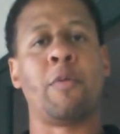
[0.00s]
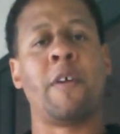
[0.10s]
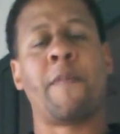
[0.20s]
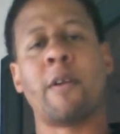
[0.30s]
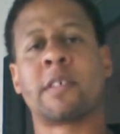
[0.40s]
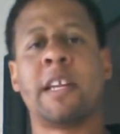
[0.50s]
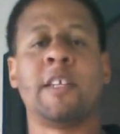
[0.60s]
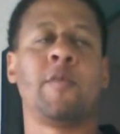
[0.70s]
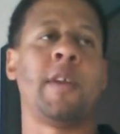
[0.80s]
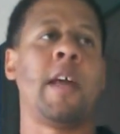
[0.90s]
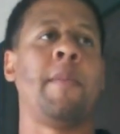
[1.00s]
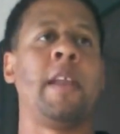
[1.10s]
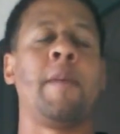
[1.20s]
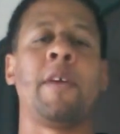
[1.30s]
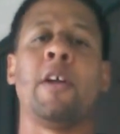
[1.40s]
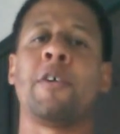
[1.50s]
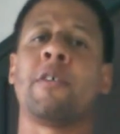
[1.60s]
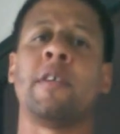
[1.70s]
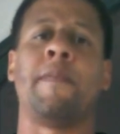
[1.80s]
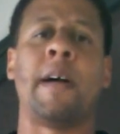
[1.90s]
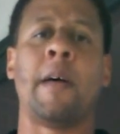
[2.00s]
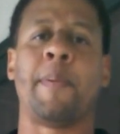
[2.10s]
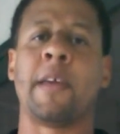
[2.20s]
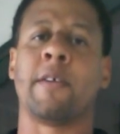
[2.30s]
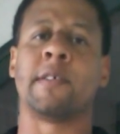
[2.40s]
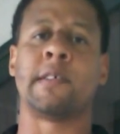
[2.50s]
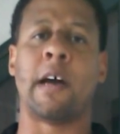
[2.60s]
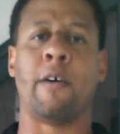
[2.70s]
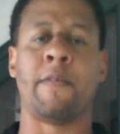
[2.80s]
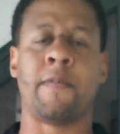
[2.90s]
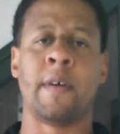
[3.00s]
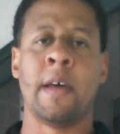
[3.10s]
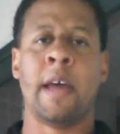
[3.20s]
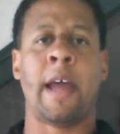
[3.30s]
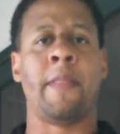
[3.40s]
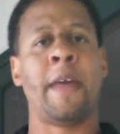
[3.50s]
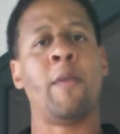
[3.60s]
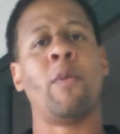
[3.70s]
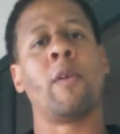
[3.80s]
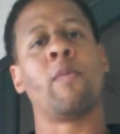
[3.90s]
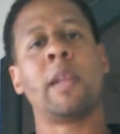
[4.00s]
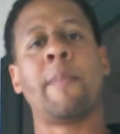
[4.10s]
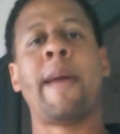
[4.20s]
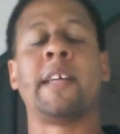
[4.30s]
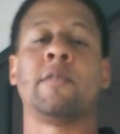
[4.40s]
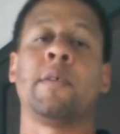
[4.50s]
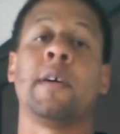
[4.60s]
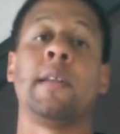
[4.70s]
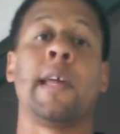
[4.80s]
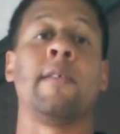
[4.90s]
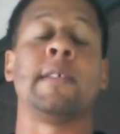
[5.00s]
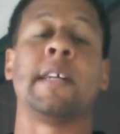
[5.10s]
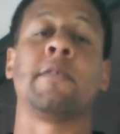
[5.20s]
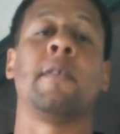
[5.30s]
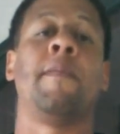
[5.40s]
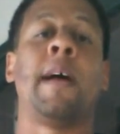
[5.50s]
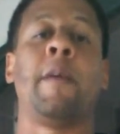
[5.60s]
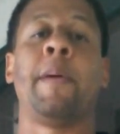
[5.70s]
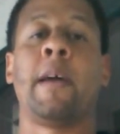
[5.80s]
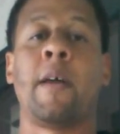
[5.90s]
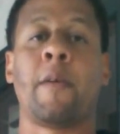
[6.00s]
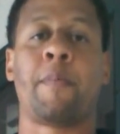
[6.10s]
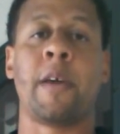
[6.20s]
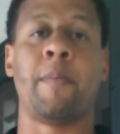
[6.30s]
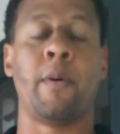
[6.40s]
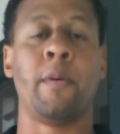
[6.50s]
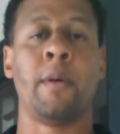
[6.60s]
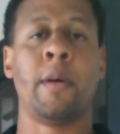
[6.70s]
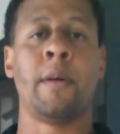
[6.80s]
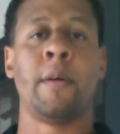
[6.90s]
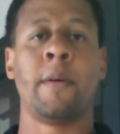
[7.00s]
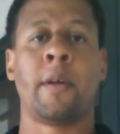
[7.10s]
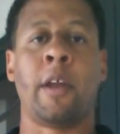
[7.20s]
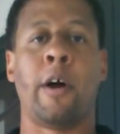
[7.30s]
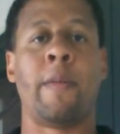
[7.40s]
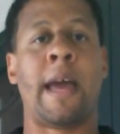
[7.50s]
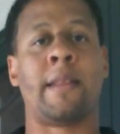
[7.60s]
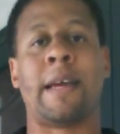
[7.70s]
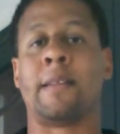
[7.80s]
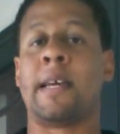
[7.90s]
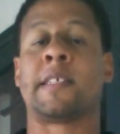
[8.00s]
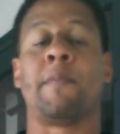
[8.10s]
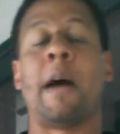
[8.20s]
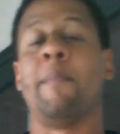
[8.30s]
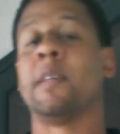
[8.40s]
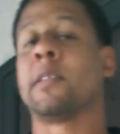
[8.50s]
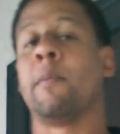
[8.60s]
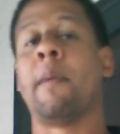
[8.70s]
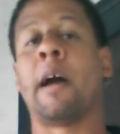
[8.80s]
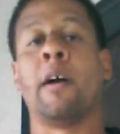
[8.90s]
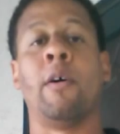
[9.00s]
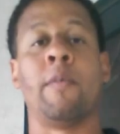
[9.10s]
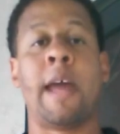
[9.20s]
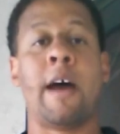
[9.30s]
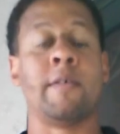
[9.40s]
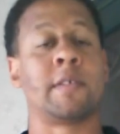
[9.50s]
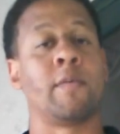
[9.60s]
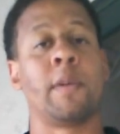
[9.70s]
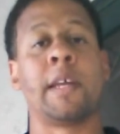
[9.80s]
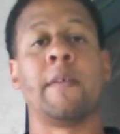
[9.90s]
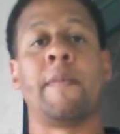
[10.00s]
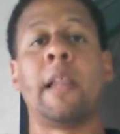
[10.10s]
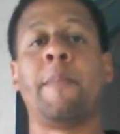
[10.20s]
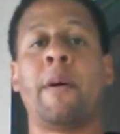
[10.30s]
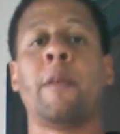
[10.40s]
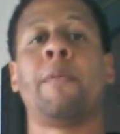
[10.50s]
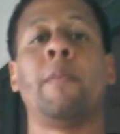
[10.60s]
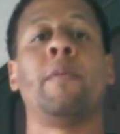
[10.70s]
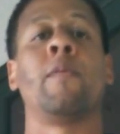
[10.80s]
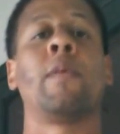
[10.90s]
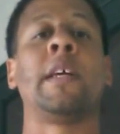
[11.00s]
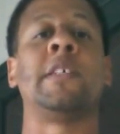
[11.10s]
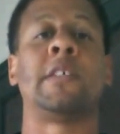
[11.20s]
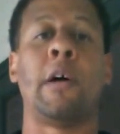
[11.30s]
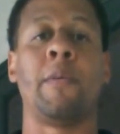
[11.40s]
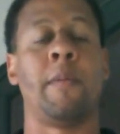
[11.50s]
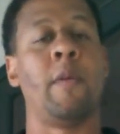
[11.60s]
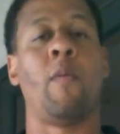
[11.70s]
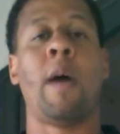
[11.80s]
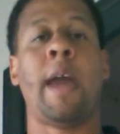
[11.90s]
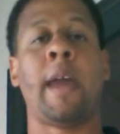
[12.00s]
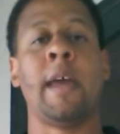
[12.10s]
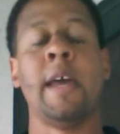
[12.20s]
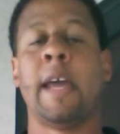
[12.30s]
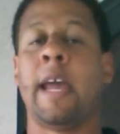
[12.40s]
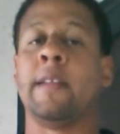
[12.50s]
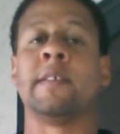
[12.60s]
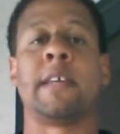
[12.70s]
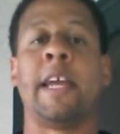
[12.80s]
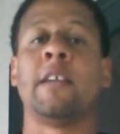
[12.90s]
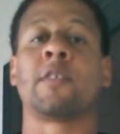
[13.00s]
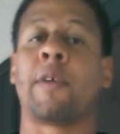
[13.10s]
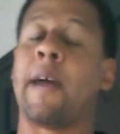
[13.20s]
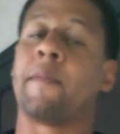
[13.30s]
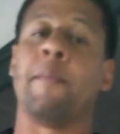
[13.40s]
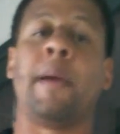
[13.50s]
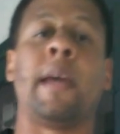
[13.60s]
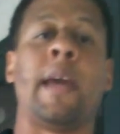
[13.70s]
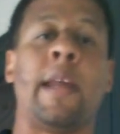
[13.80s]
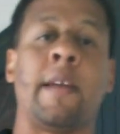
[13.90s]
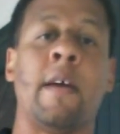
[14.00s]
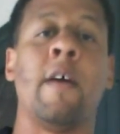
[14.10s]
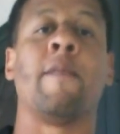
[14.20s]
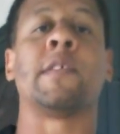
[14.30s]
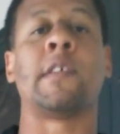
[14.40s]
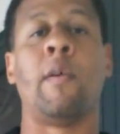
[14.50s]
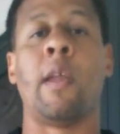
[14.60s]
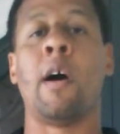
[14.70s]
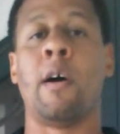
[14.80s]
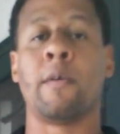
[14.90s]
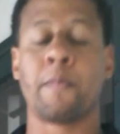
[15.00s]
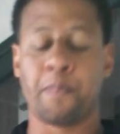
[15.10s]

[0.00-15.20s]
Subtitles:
you first get into an MLM, you're developing yourself, and then what really makes you a good leader is that you're developing other people. That's my mission and my goal now, is to really develop other people and really show them the way in this industry after being in it for so long.